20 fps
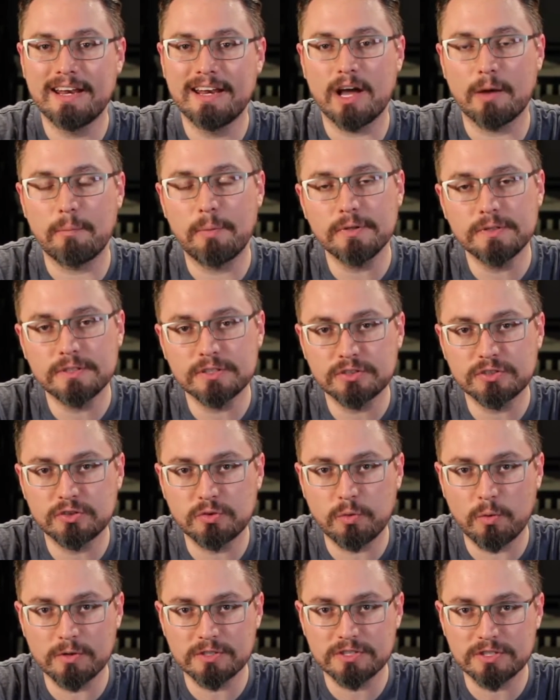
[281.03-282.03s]
Now, I put this
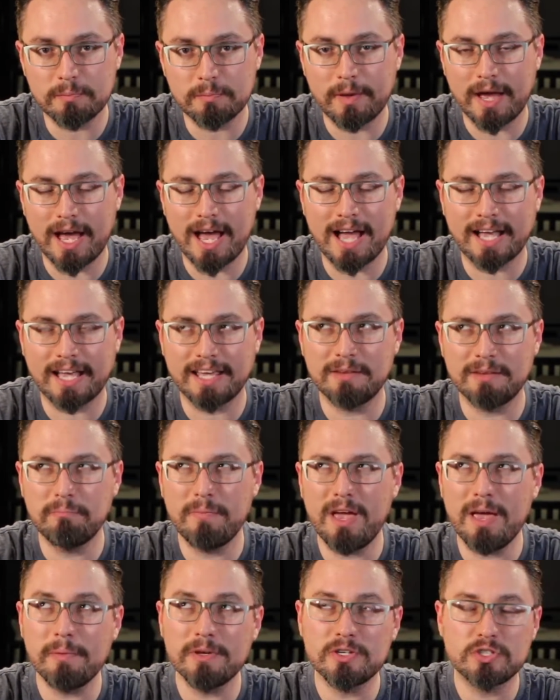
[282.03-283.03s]
towards the back. It
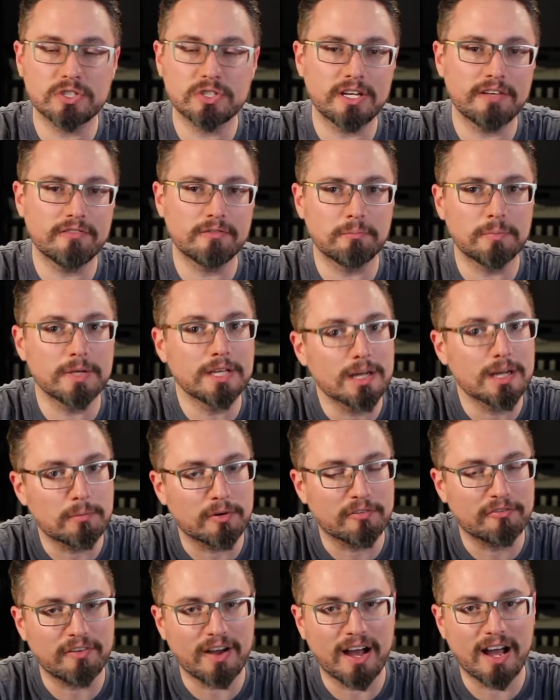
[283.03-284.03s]
maybe should even be
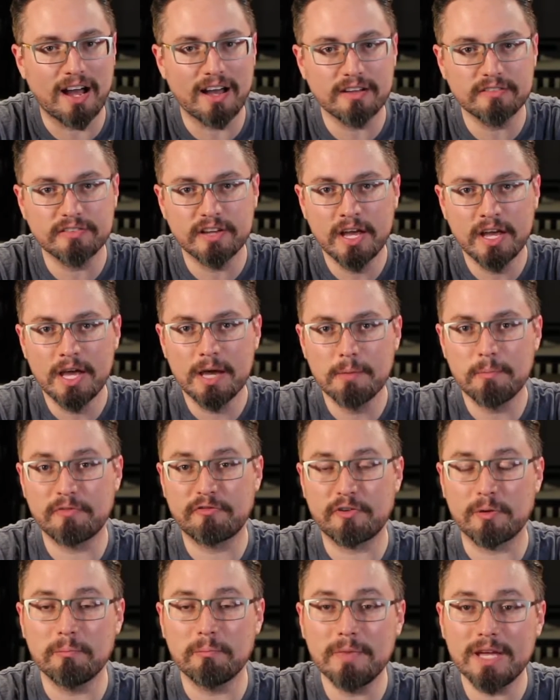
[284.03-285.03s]
number 5, but
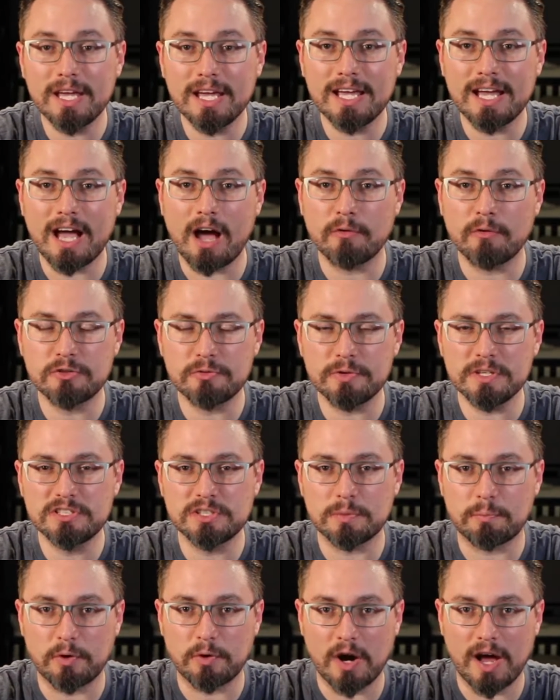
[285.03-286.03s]
for me, I was really
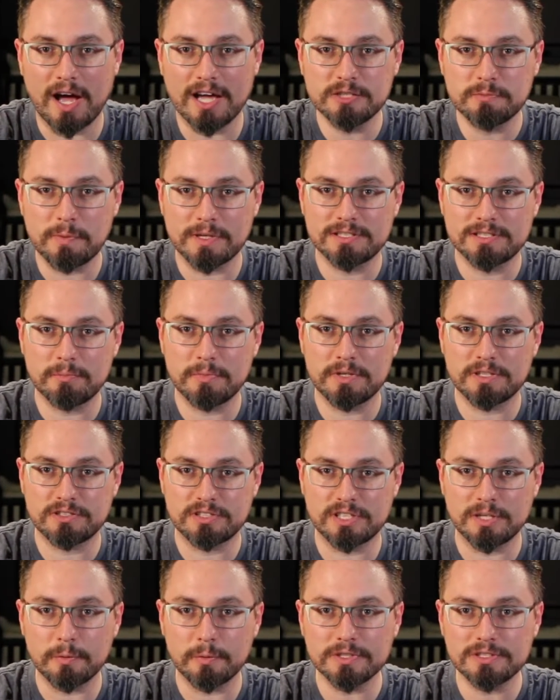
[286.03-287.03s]
surprised by some of the
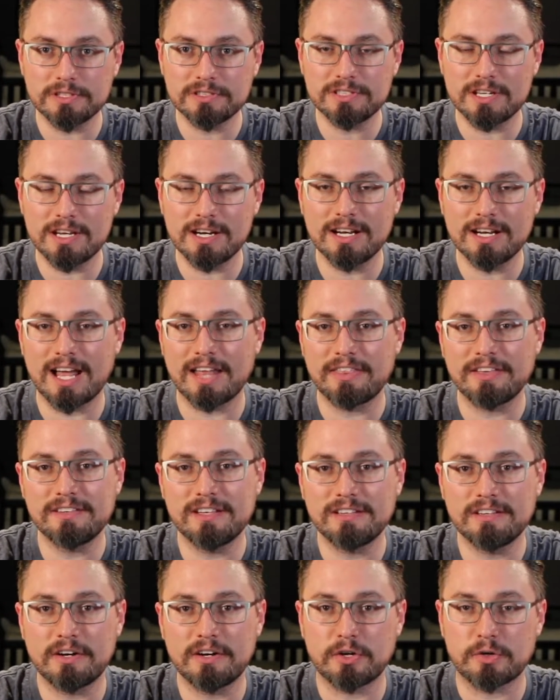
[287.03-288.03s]
sequences in it. I think
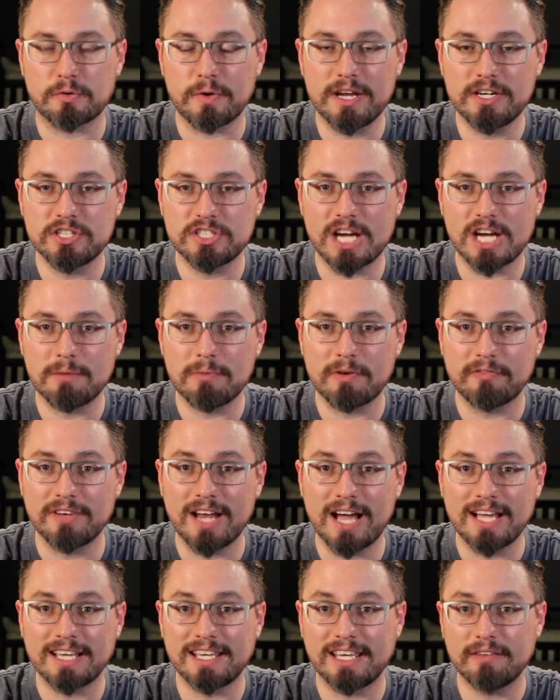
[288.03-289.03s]
they did a great job of
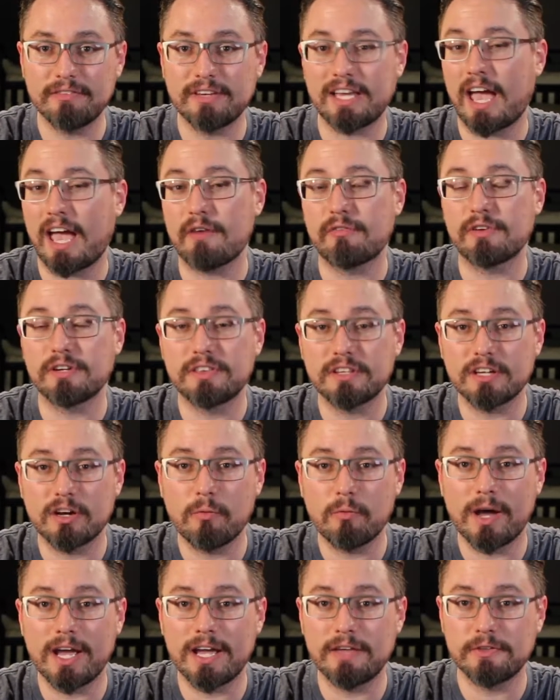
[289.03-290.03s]
not giving everything
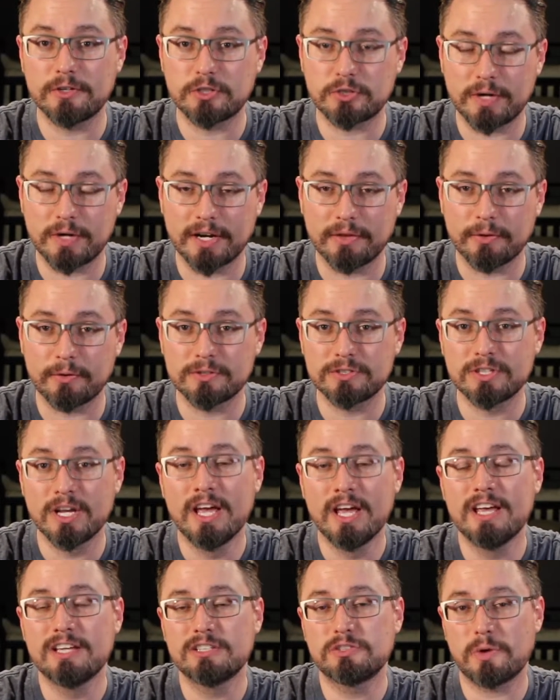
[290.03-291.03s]
away in the trailers,
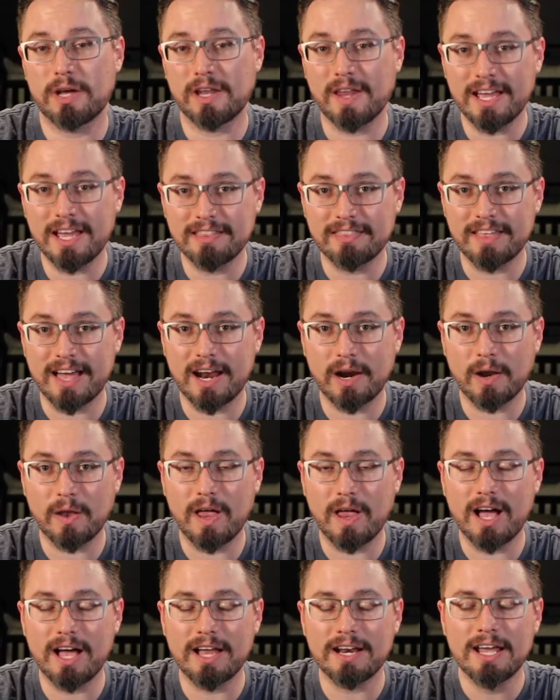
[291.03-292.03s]
so I like that a
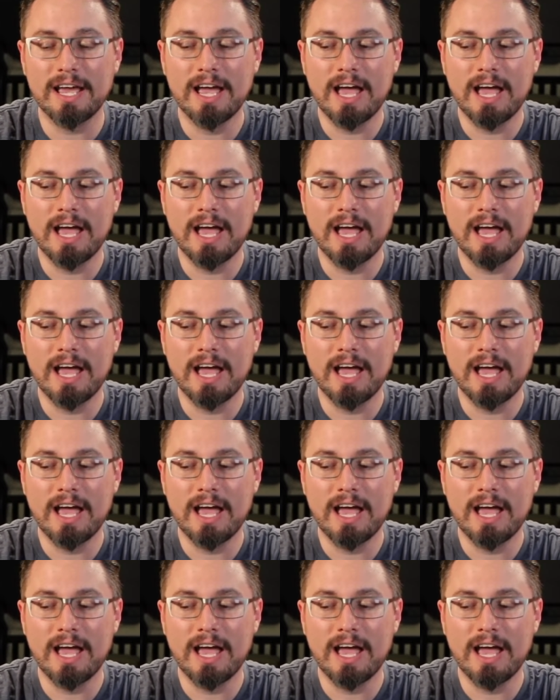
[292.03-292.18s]
lot.